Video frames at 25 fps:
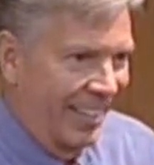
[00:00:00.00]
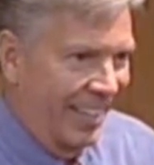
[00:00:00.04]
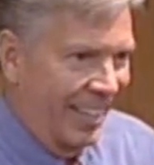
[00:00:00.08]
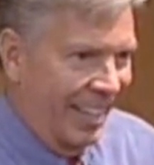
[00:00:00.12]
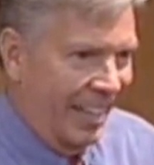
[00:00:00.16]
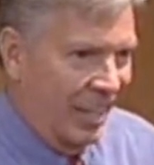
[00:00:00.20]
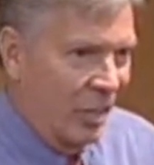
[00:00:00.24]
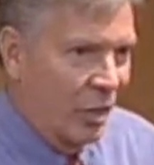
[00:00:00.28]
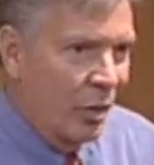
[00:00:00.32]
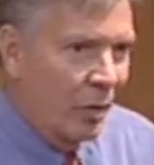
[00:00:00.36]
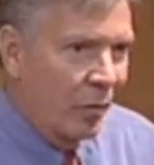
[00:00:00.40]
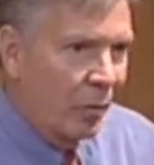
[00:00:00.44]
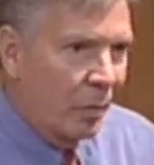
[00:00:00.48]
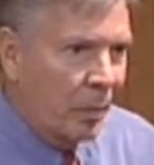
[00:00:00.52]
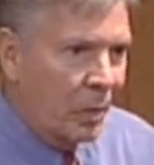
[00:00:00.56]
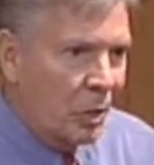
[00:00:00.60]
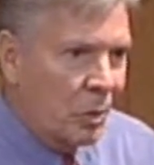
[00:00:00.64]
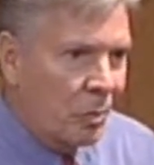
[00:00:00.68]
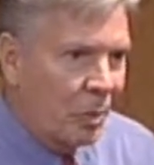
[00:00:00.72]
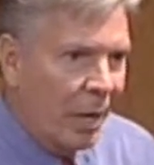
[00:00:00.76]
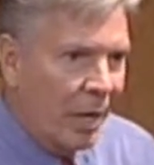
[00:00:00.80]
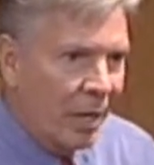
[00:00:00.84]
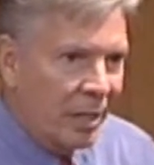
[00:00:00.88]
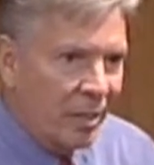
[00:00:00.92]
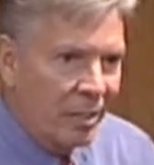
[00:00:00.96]
And you have a
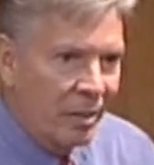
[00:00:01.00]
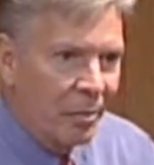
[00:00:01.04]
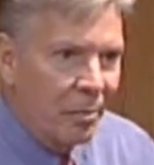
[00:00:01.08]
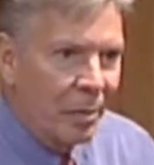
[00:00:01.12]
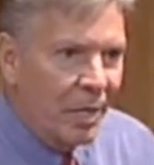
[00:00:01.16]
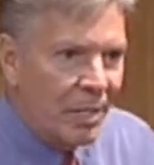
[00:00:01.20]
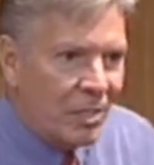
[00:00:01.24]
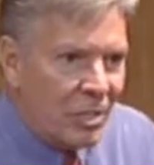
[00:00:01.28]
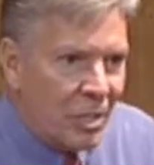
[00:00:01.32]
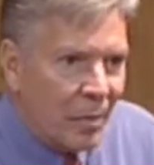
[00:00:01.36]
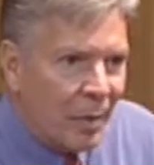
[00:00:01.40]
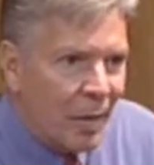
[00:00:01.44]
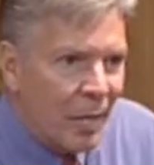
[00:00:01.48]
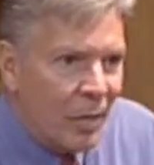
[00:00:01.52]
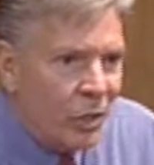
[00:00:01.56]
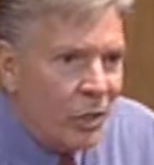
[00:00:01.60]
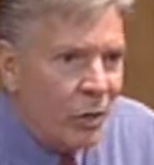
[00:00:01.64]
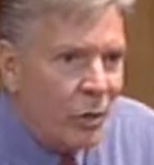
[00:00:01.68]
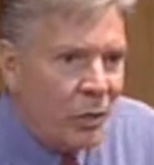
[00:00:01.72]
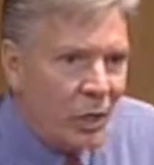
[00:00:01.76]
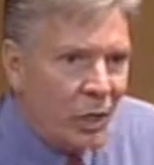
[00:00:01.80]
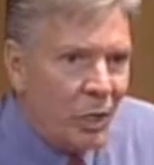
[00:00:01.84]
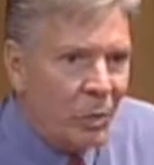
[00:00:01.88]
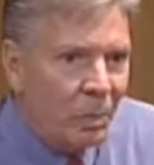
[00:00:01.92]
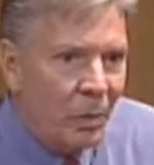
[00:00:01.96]
perspective based upon
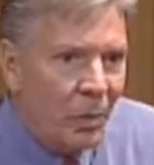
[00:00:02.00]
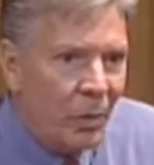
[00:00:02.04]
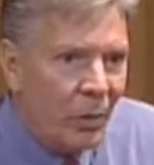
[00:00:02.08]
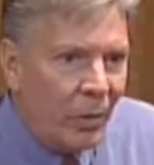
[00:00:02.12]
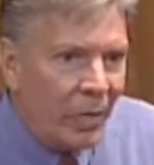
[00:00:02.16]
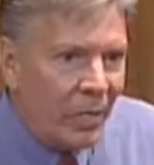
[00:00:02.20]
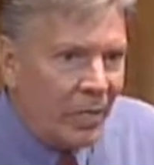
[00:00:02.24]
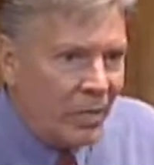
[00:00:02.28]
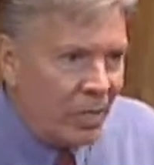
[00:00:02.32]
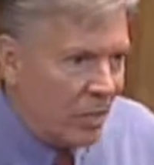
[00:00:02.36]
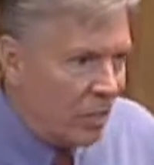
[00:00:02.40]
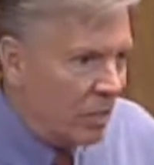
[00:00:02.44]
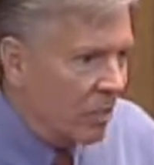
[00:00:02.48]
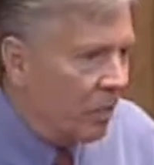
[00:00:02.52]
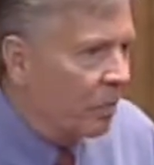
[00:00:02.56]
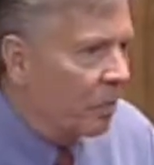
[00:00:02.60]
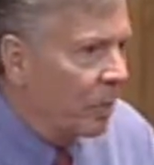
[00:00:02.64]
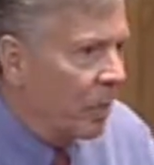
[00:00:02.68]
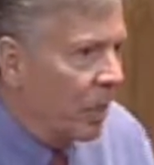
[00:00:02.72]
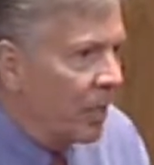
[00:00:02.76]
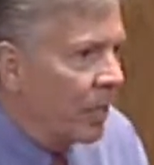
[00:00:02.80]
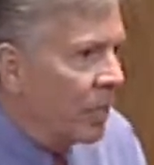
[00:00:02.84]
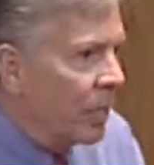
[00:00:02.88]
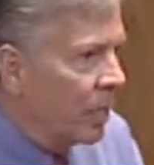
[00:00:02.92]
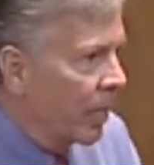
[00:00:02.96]
your experiences of
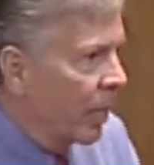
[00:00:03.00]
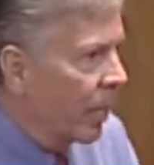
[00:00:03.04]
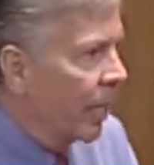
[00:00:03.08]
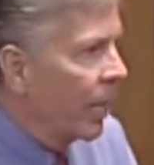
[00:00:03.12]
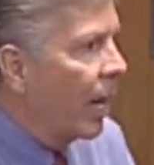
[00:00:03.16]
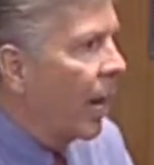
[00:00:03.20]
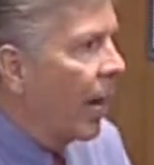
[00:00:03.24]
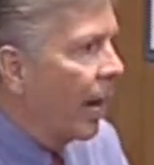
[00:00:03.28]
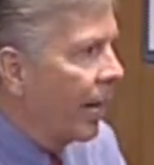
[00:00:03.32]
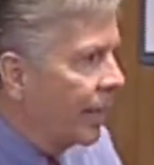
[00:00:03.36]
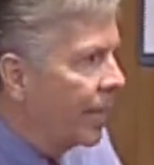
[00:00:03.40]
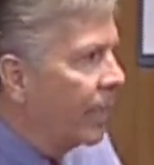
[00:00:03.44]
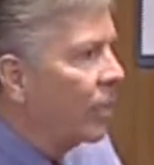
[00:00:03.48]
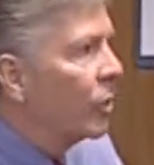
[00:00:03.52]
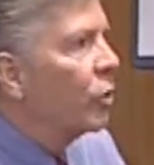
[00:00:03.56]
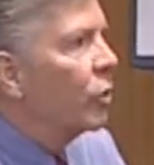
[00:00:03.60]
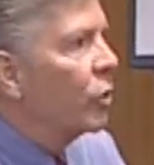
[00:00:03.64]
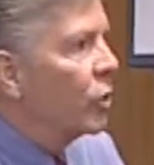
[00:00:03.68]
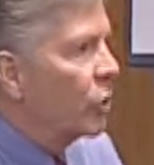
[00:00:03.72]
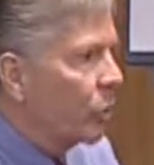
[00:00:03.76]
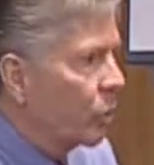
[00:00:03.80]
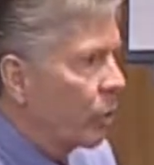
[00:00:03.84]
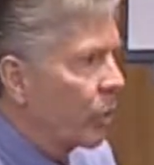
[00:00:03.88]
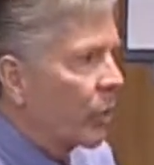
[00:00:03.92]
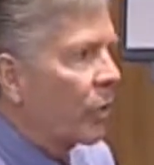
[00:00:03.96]
being gay, hiding who
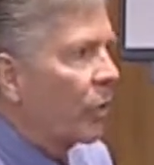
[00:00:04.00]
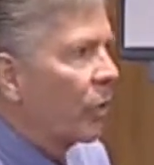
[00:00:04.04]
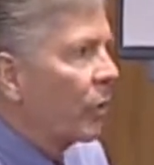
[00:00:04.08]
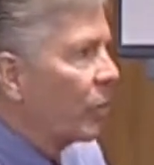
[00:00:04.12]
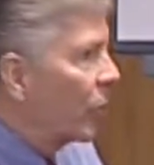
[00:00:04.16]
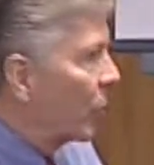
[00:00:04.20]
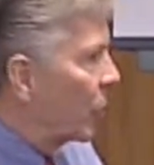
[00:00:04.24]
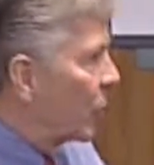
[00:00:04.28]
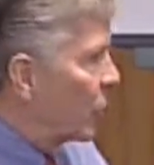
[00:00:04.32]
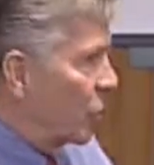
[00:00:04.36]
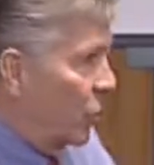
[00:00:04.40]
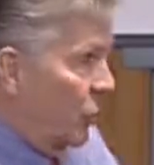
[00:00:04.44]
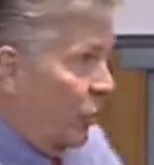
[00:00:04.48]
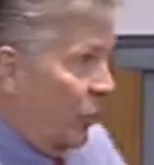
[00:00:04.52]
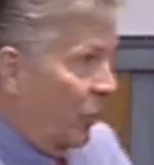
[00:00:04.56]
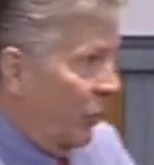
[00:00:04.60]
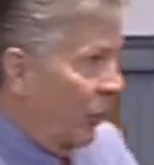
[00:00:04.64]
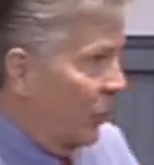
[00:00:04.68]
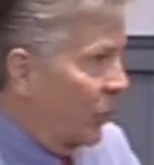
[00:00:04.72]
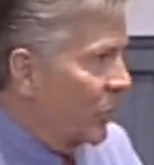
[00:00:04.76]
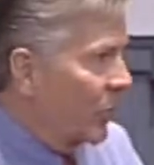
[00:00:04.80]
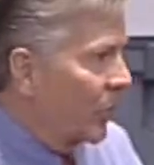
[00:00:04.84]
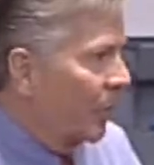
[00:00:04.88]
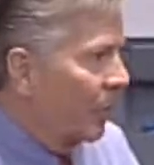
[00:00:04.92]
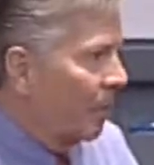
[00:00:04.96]
you are all those
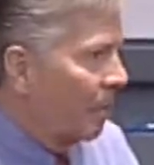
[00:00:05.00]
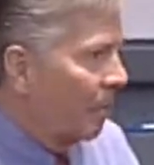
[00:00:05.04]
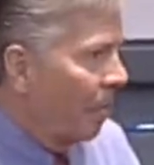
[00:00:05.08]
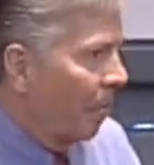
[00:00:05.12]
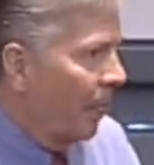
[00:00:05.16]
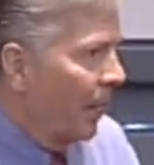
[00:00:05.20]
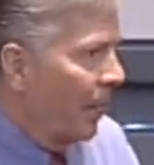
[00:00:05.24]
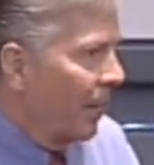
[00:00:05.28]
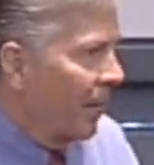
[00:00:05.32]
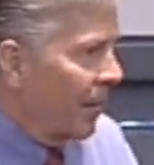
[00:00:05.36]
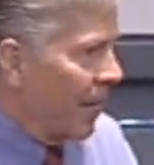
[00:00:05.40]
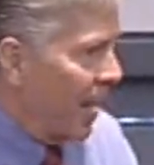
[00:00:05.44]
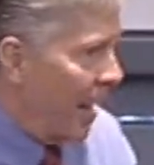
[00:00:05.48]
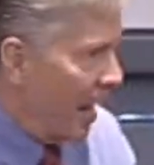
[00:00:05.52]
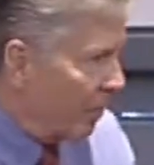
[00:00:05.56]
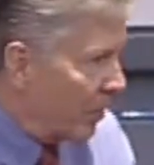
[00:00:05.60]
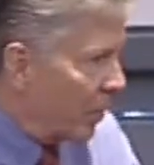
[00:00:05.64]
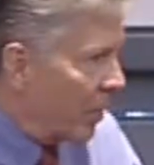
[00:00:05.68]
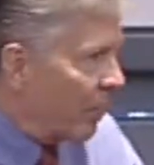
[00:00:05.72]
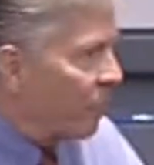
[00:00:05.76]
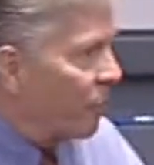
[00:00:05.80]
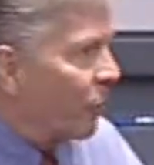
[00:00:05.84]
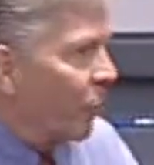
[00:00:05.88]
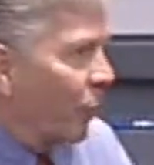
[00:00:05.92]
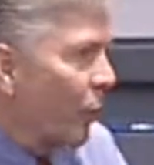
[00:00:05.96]
years, having
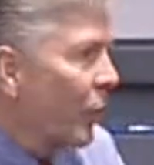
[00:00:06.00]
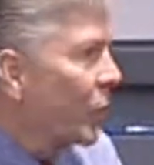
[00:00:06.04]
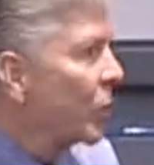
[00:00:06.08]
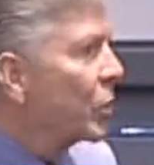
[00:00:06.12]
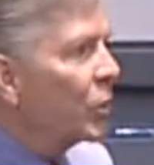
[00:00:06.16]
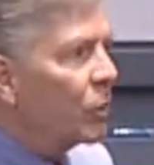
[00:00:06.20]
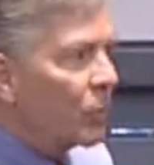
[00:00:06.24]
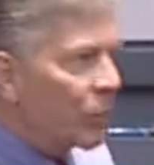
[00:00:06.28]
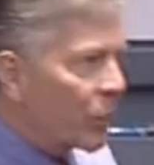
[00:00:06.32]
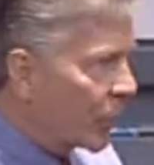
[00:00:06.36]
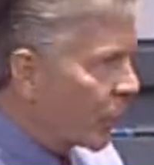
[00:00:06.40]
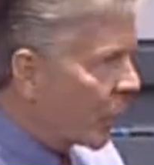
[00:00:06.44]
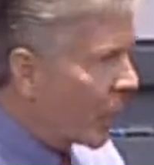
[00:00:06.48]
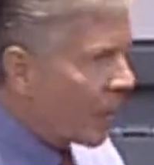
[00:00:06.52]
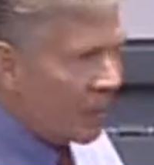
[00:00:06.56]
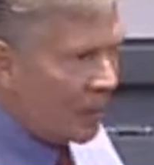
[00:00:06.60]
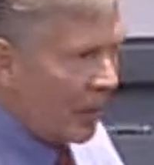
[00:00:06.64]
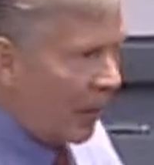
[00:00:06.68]
the fortitude to come